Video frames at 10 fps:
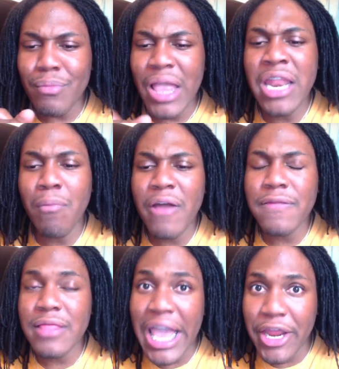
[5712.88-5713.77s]
and a month
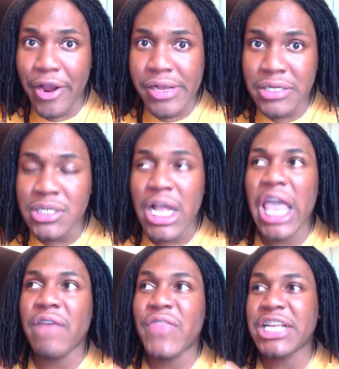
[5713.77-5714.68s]
later,
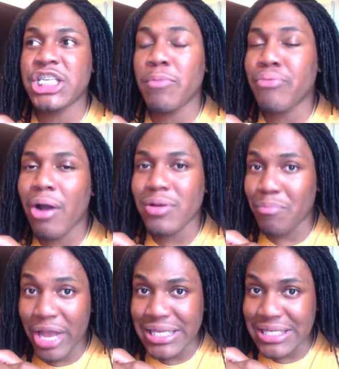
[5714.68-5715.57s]
if that shit
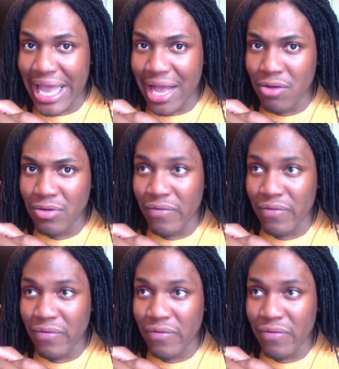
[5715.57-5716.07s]
breaks down,